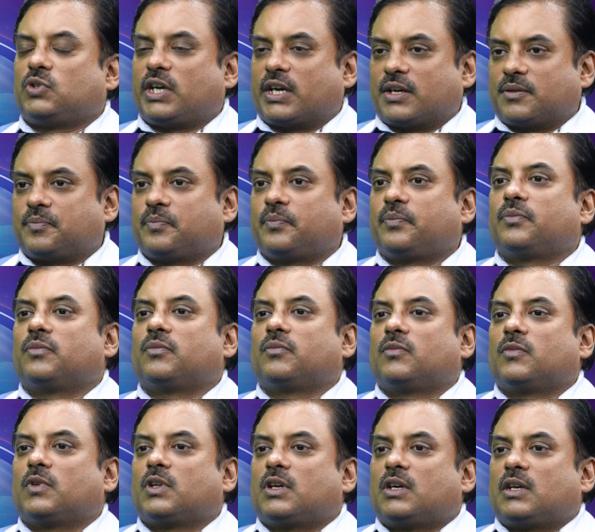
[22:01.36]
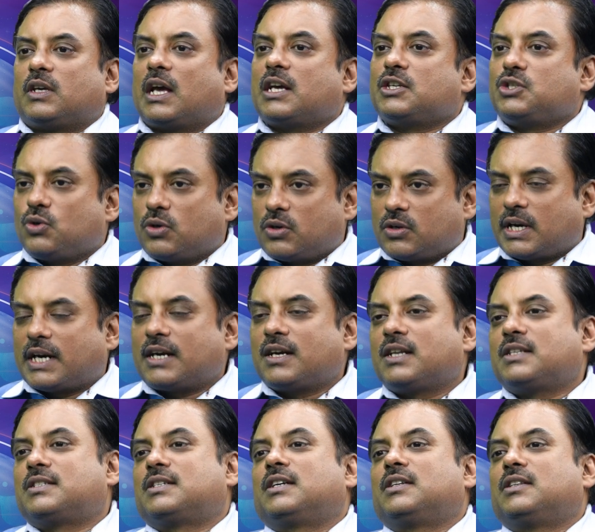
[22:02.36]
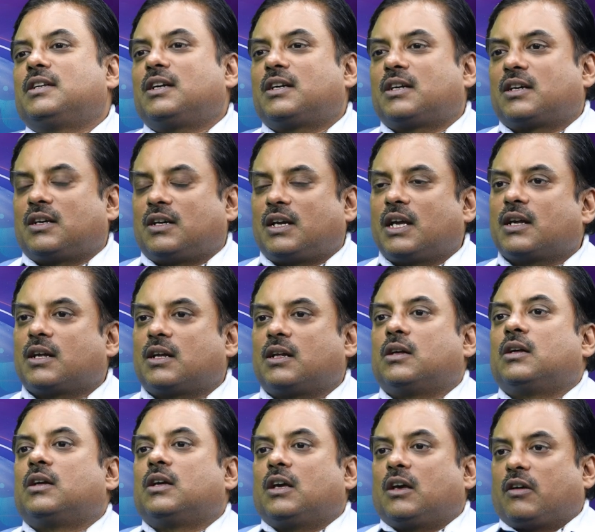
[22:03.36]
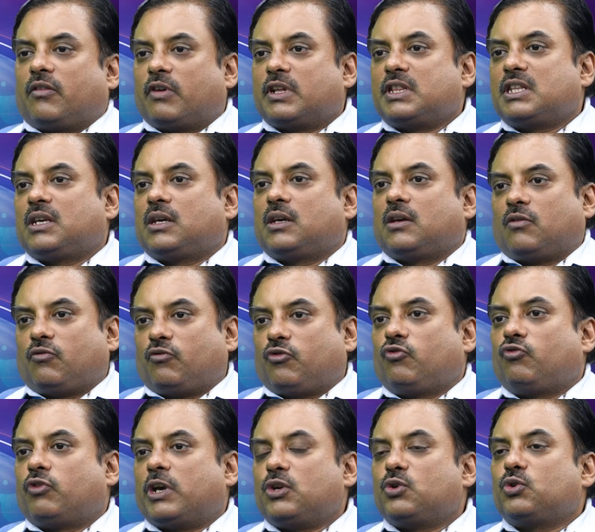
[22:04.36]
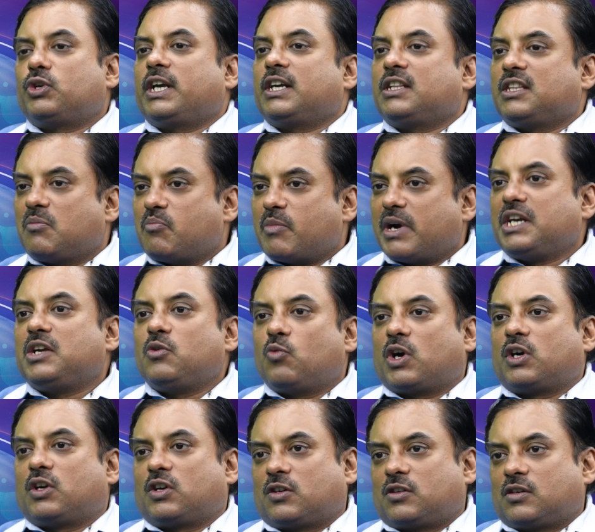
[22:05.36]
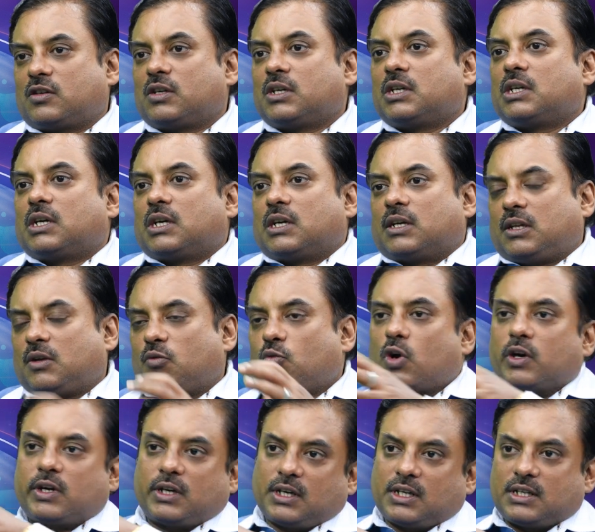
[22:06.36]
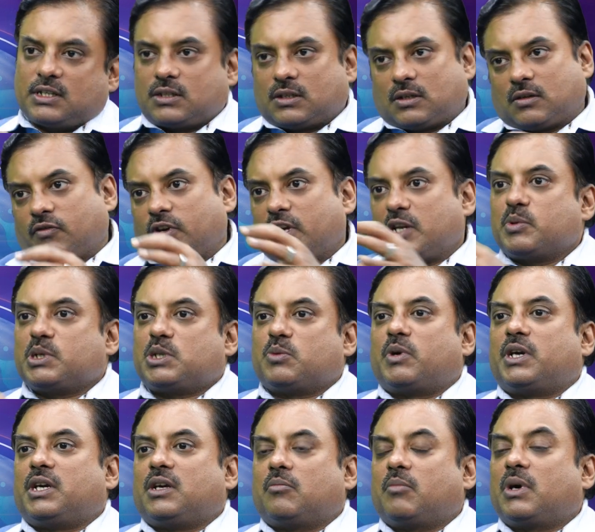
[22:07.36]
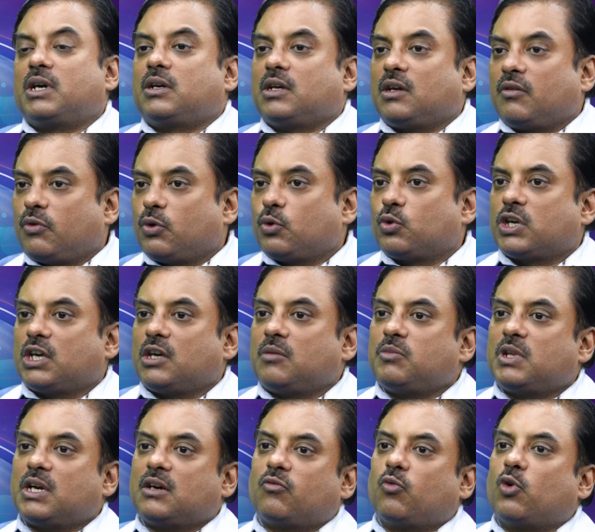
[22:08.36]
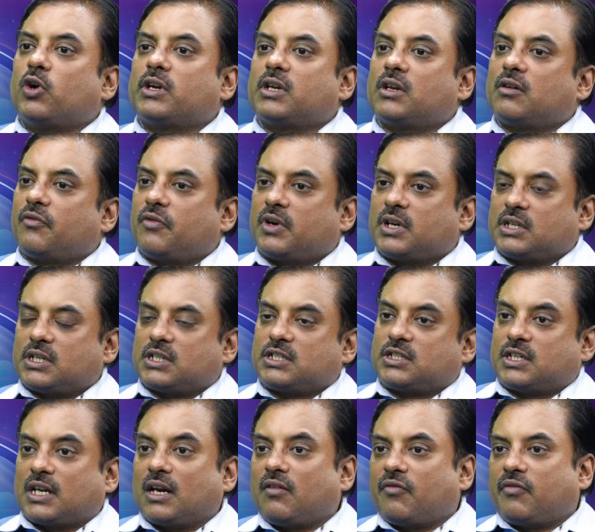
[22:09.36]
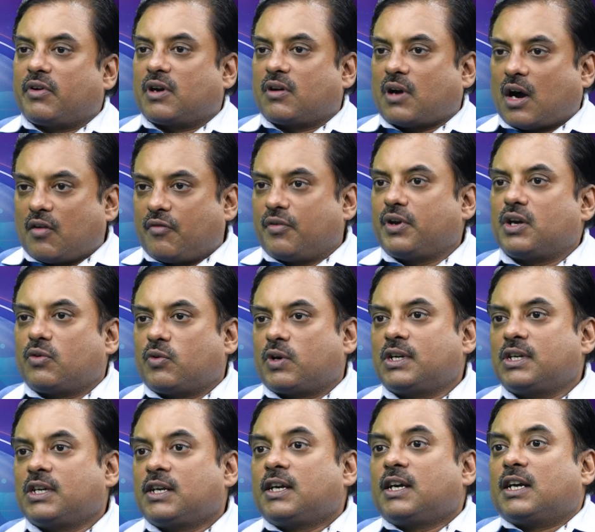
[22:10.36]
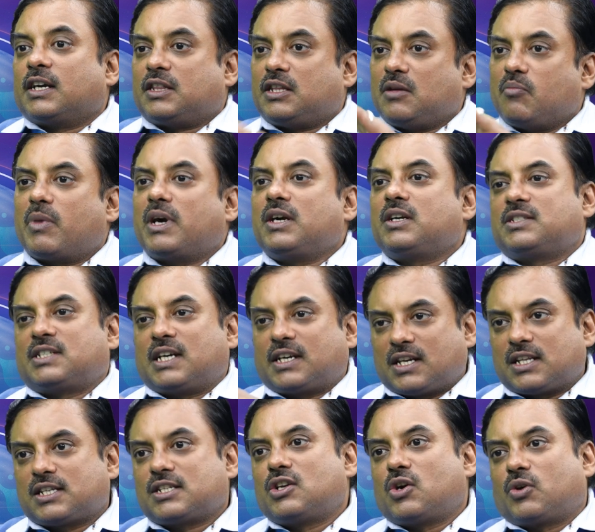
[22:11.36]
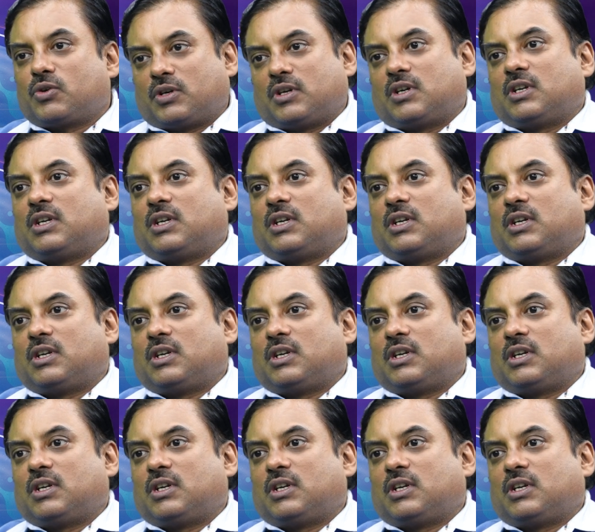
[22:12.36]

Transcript: Yeah. As you have rightly said that, like, when you take the muddy water, the water is very much muddy. But if you keep that water still for half an hour, the mud settles down